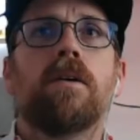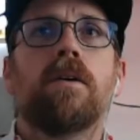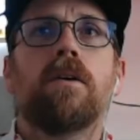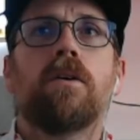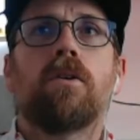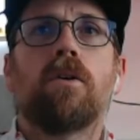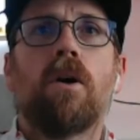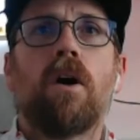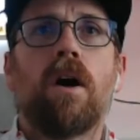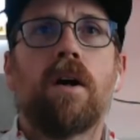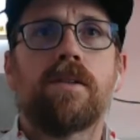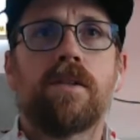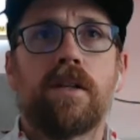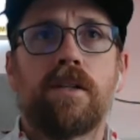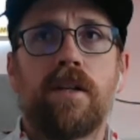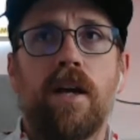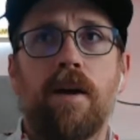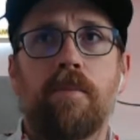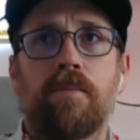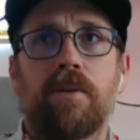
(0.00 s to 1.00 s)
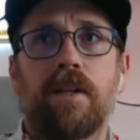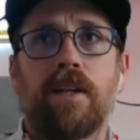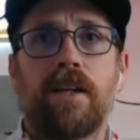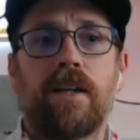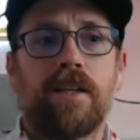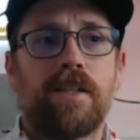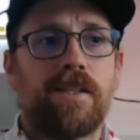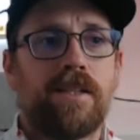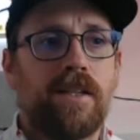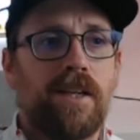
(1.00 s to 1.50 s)
Cross attempt,
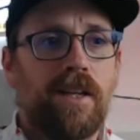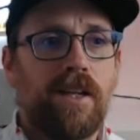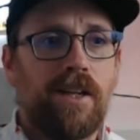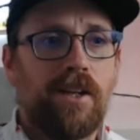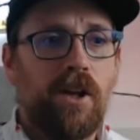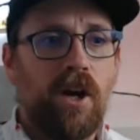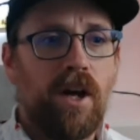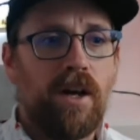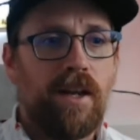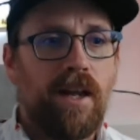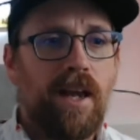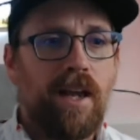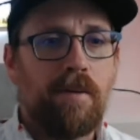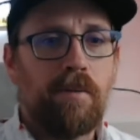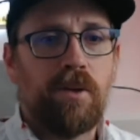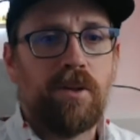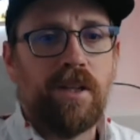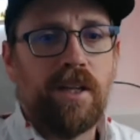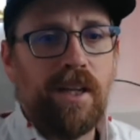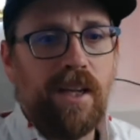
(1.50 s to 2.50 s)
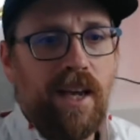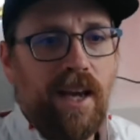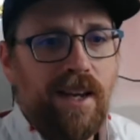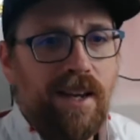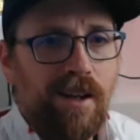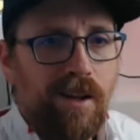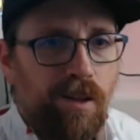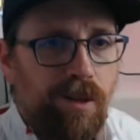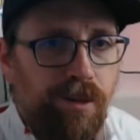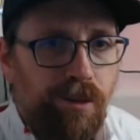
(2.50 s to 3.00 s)
Lincoln City not able to get
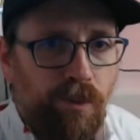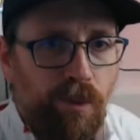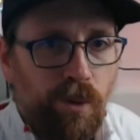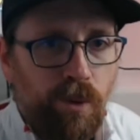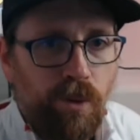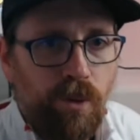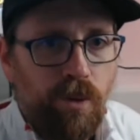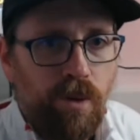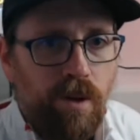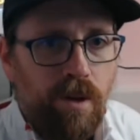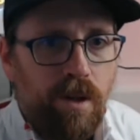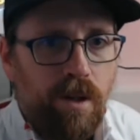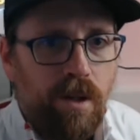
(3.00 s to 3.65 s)
it through.